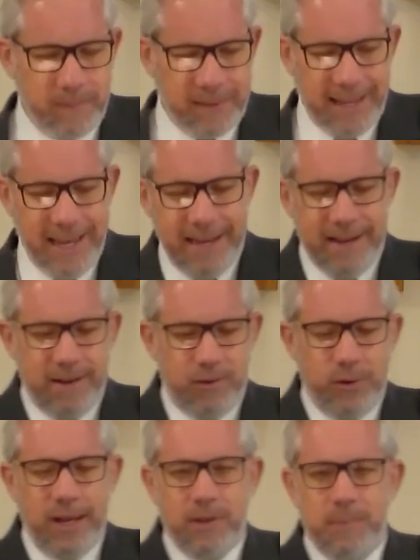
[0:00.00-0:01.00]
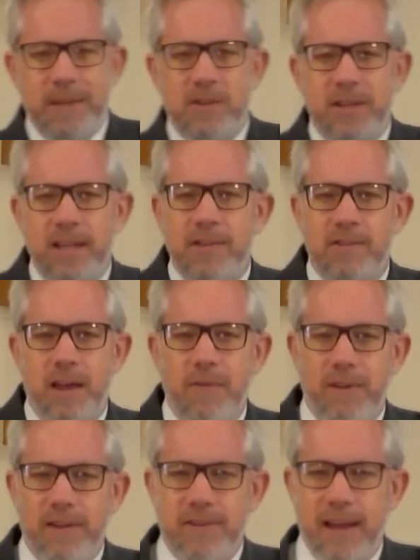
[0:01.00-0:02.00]
hidden transmissiony stuff
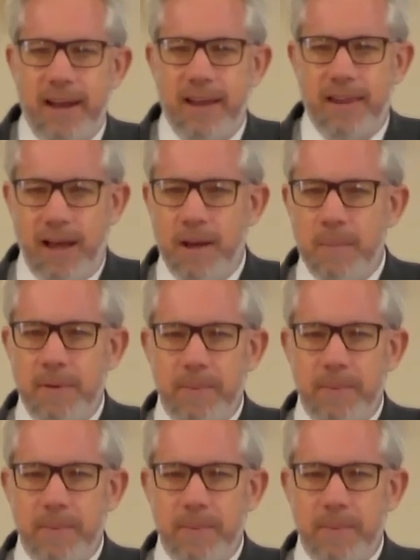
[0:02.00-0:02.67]
inside of the hub.